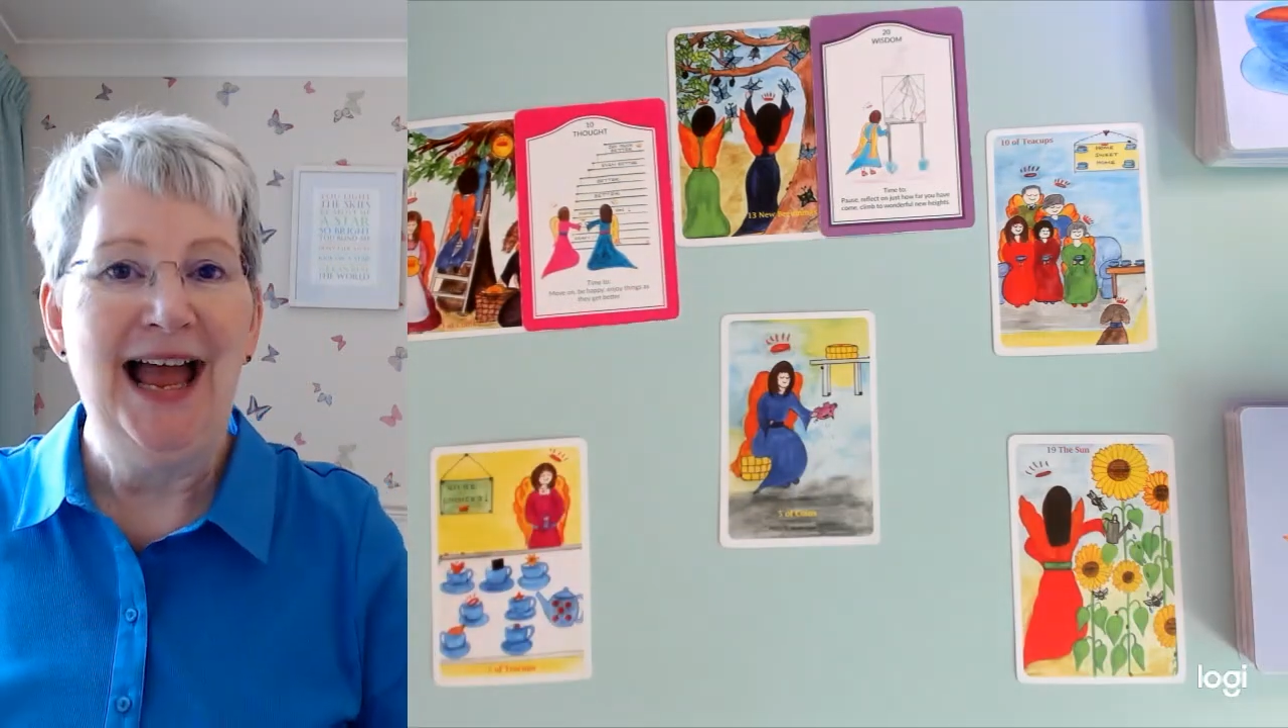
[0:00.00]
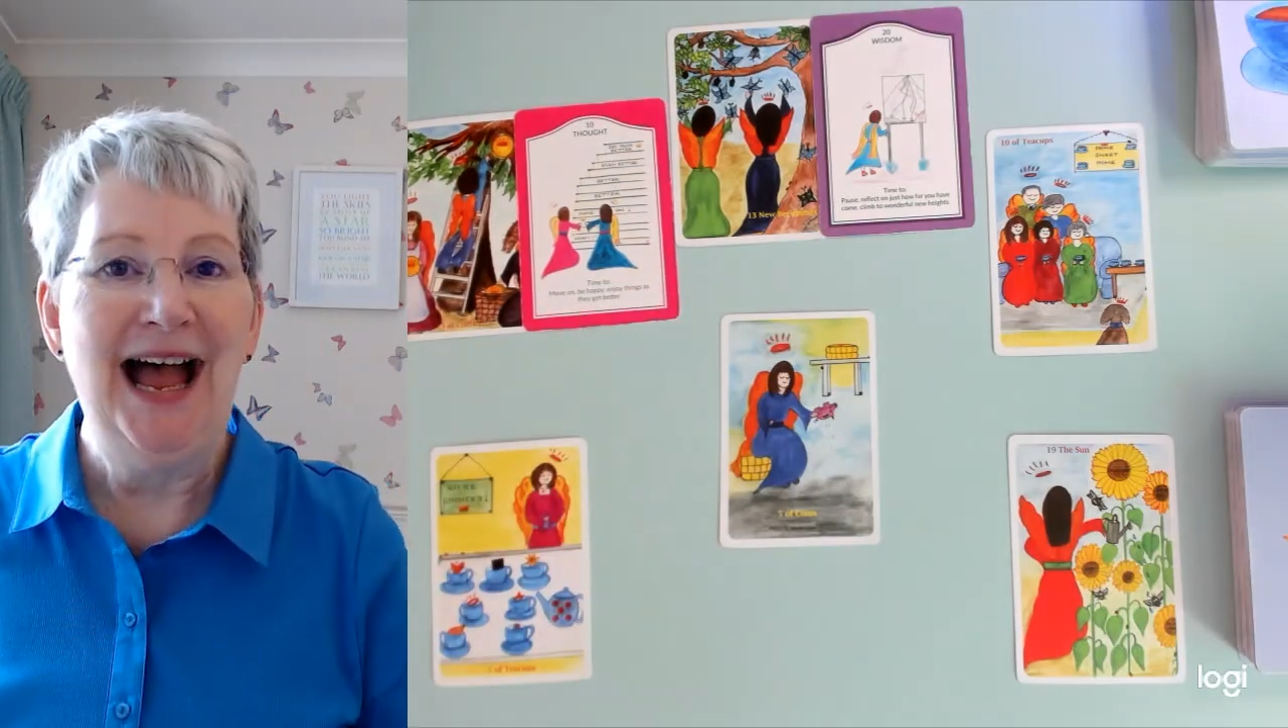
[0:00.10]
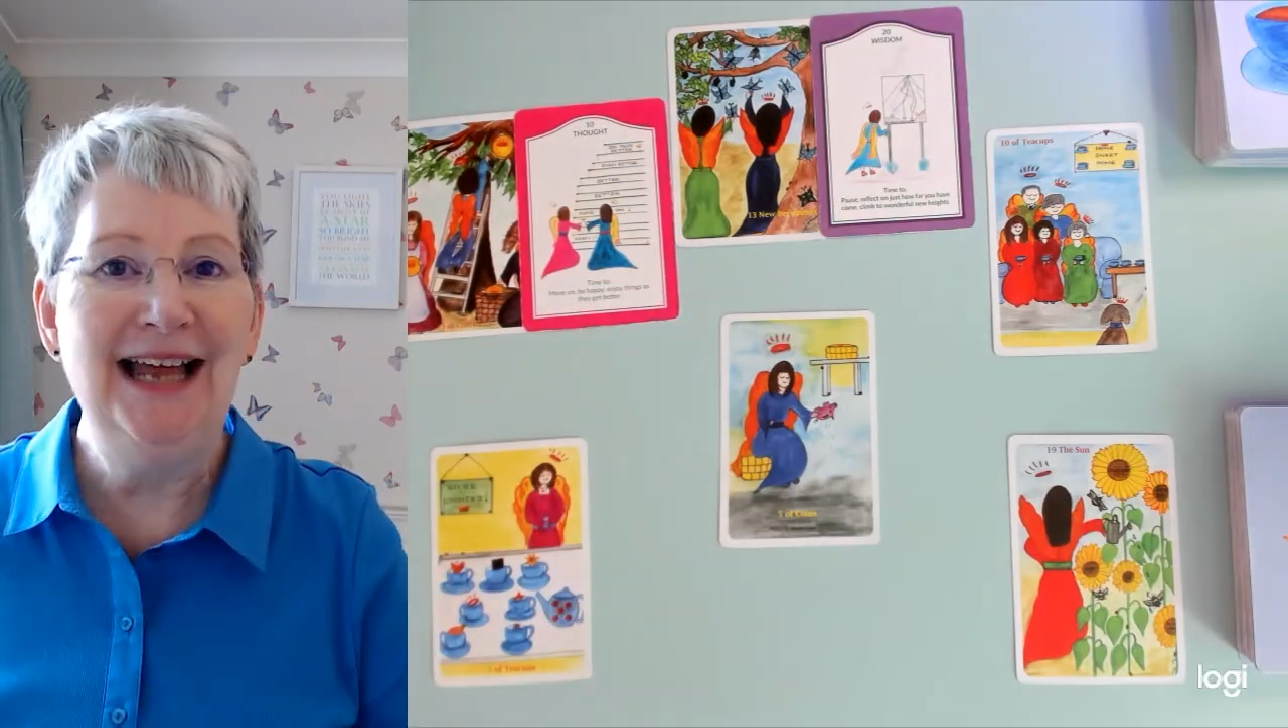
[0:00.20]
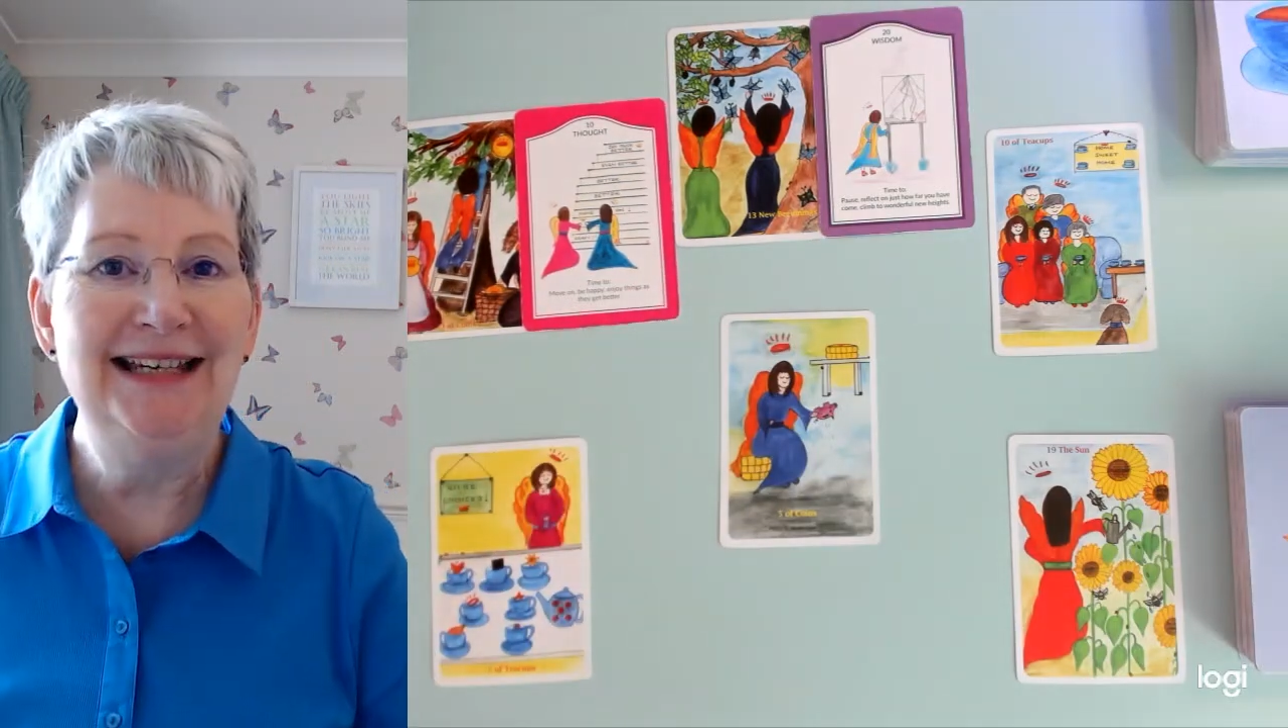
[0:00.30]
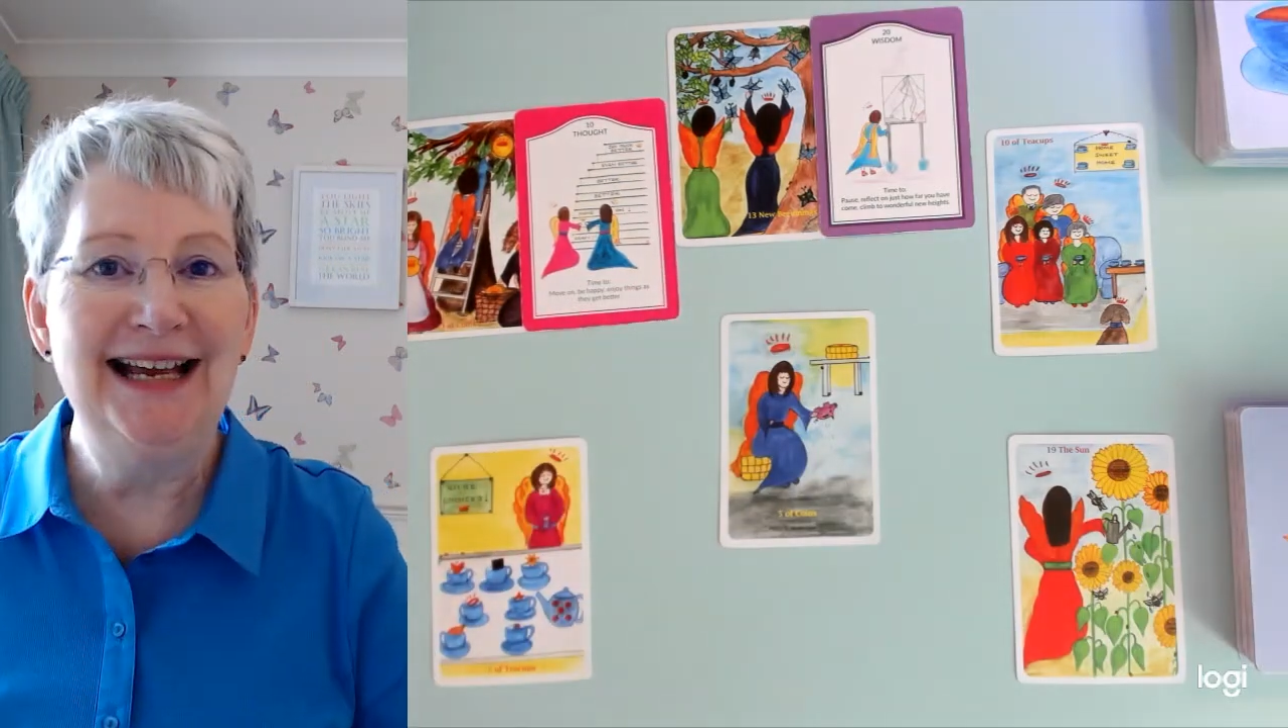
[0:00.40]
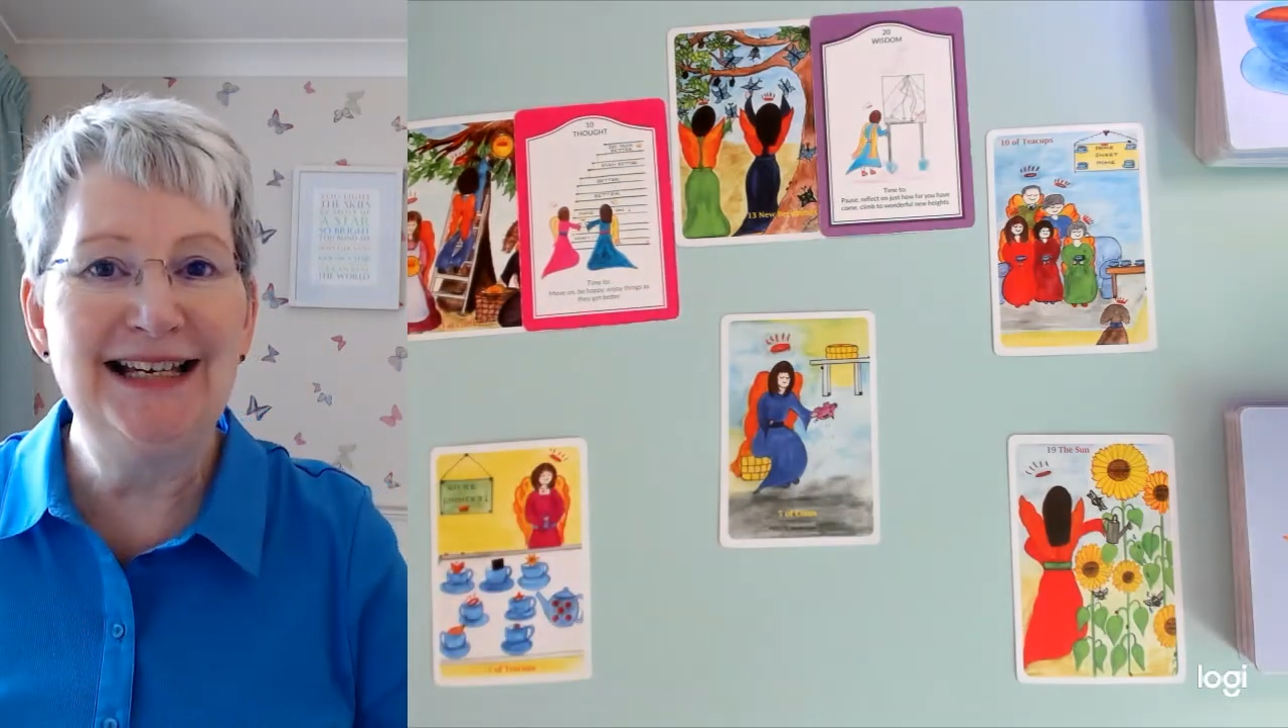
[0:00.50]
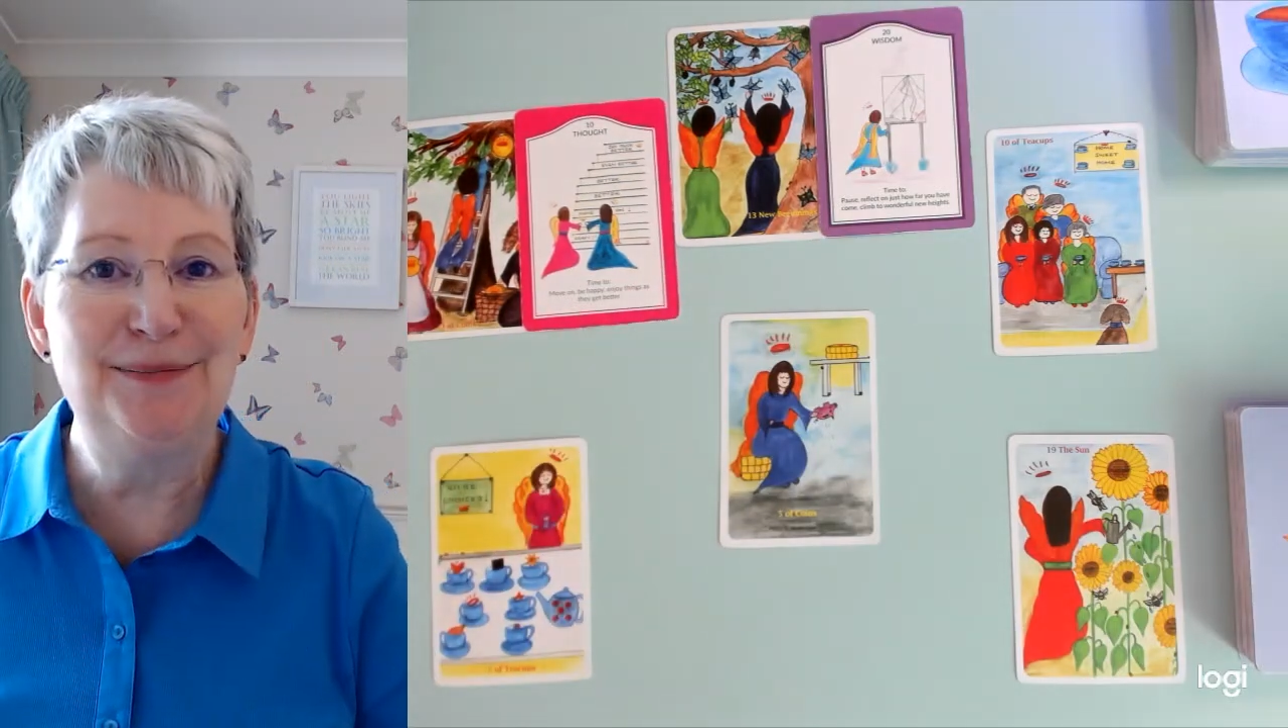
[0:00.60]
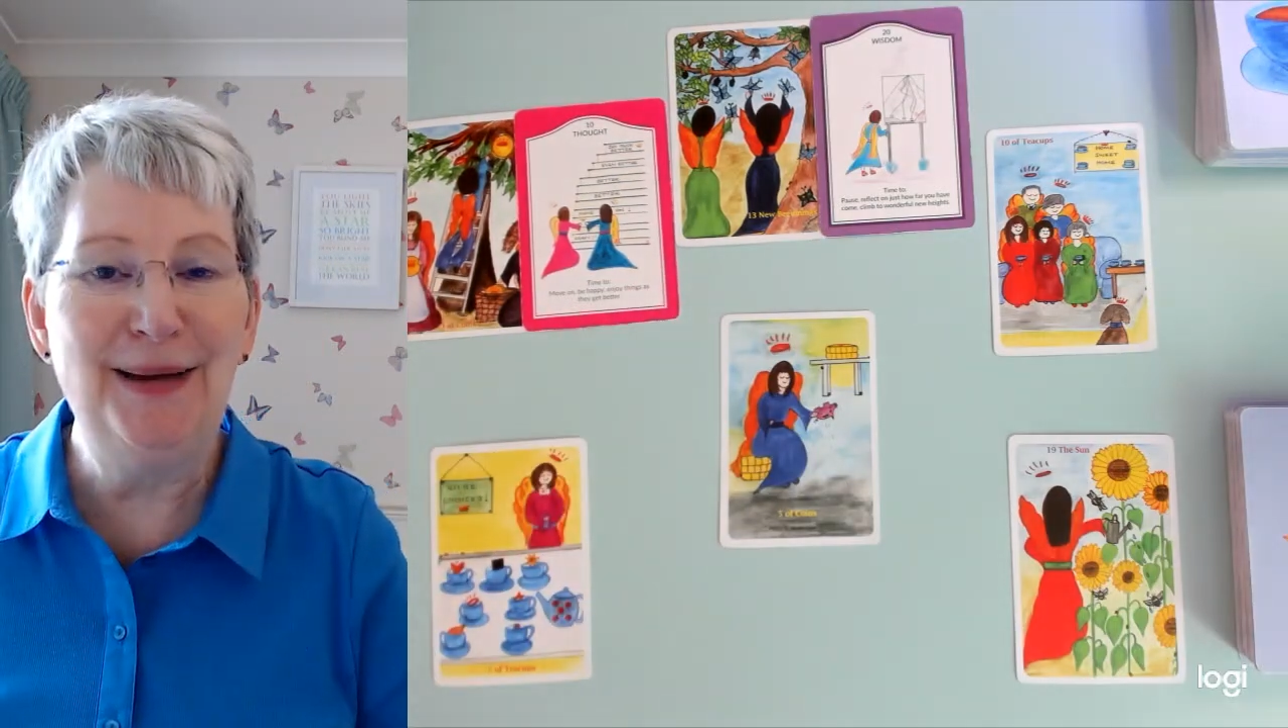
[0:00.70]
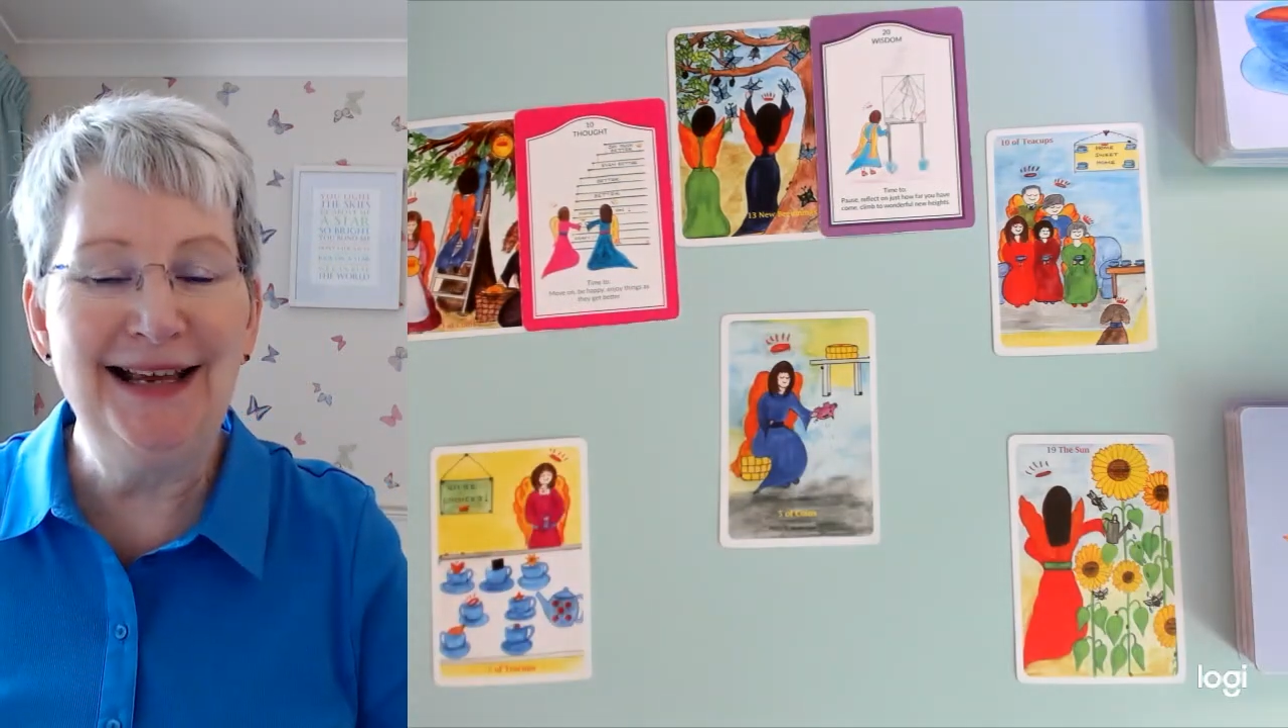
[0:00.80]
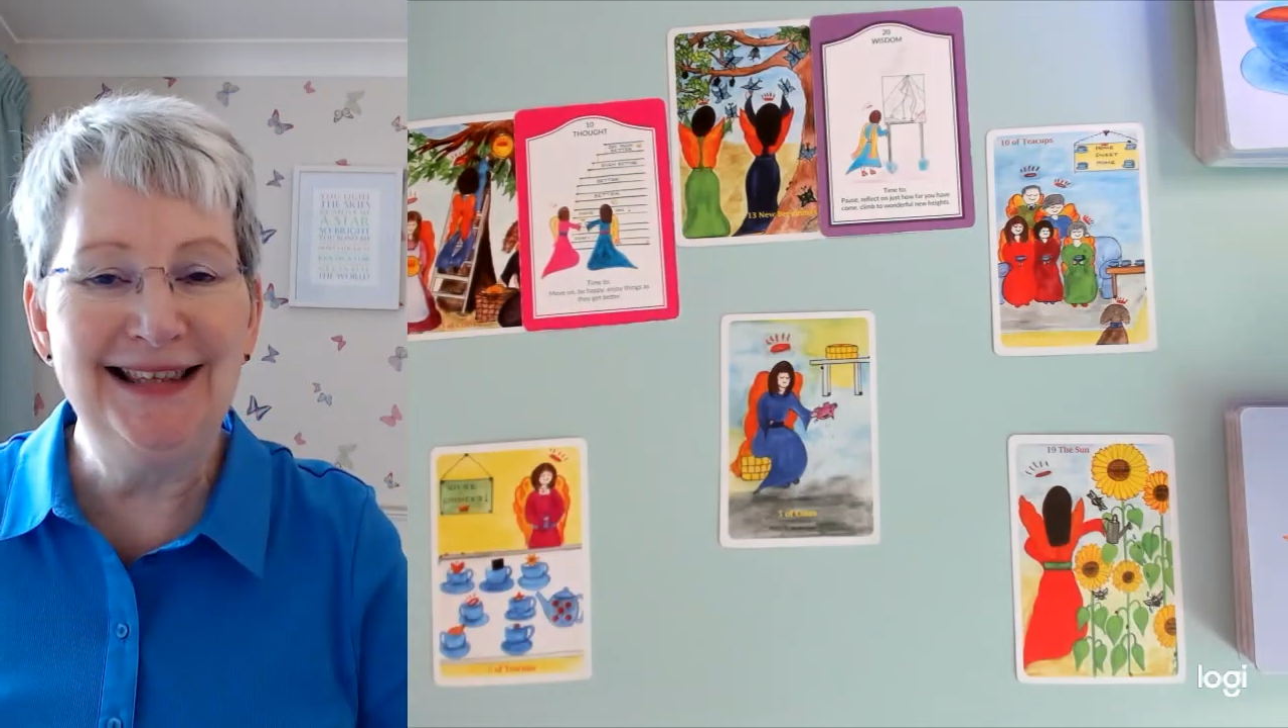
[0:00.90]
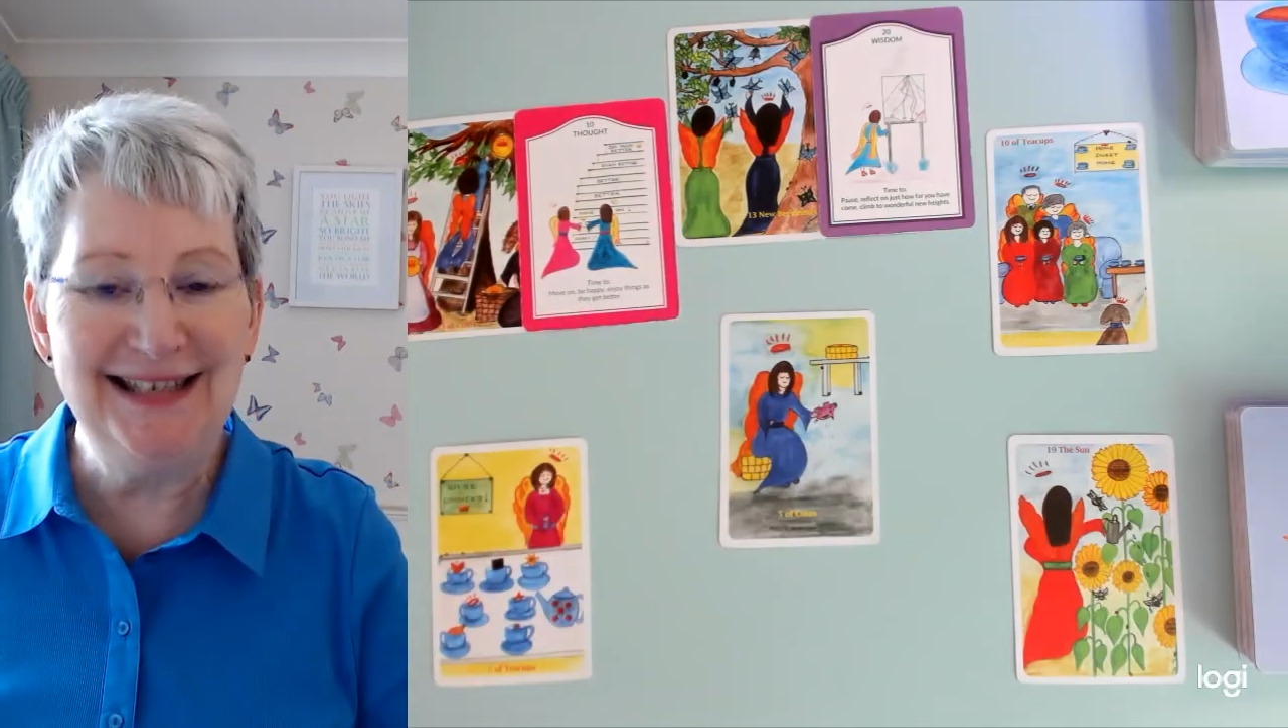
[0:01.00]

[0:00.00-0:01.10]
and expect the